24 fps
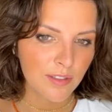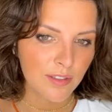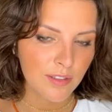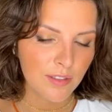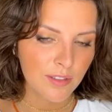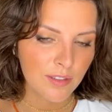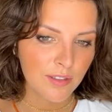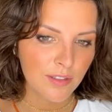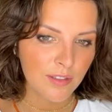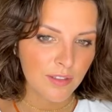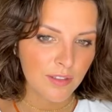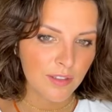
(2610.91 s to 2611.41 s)

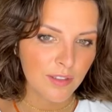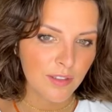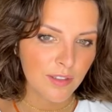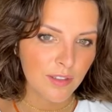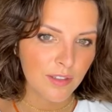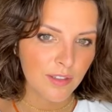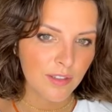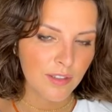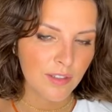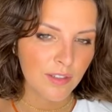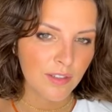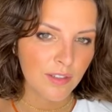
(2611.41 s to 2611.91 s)

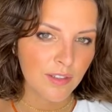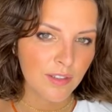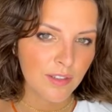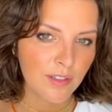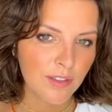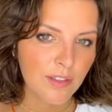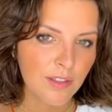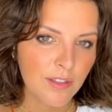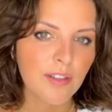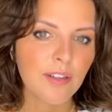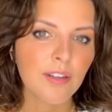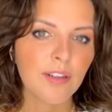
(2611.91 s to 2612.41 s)

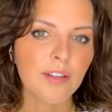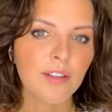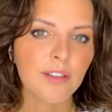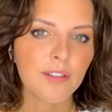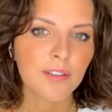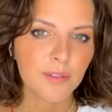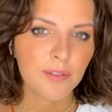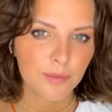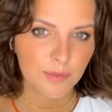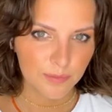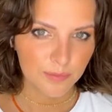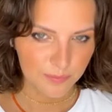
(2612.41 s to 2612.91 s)

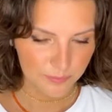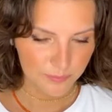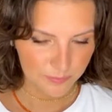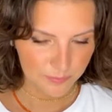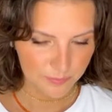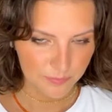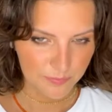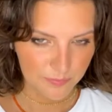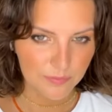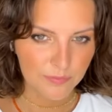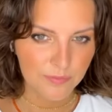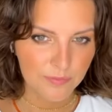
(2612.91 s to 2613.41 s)

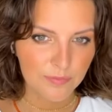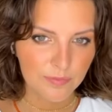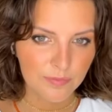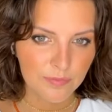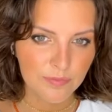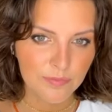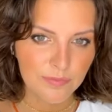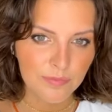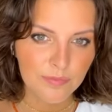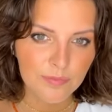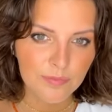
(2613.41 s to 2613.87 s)
[no speech]